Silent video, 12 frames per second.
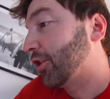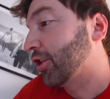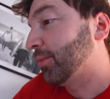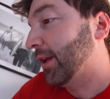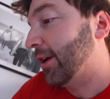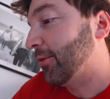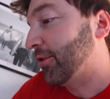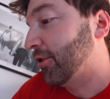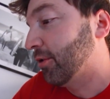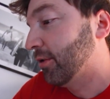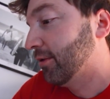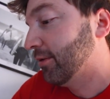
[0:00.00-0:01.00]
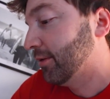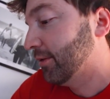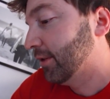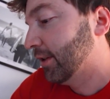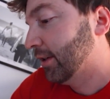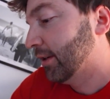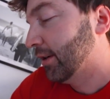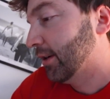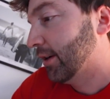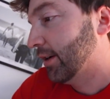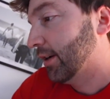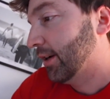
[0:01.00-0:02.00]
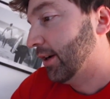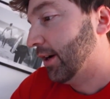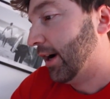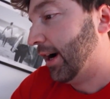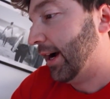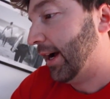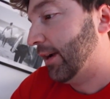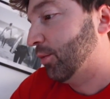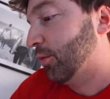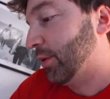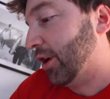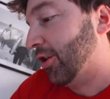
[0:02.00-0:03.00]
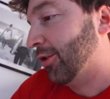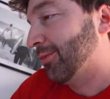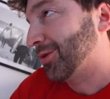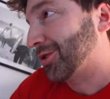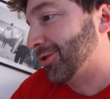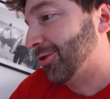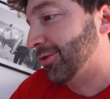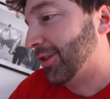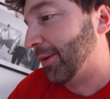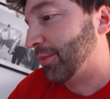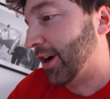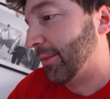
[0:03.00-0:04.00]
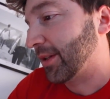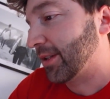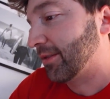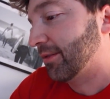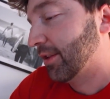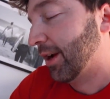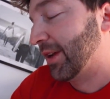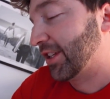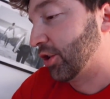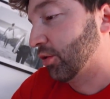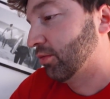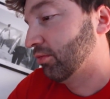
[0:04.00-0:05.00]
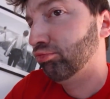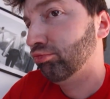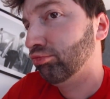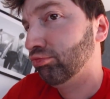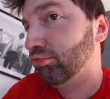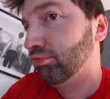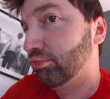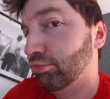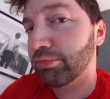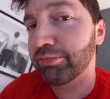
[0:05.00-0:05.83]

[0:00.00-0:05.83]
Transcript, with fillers: Good playing with you. Yes. I will be home soon, I promise. I miss you. I miss you too.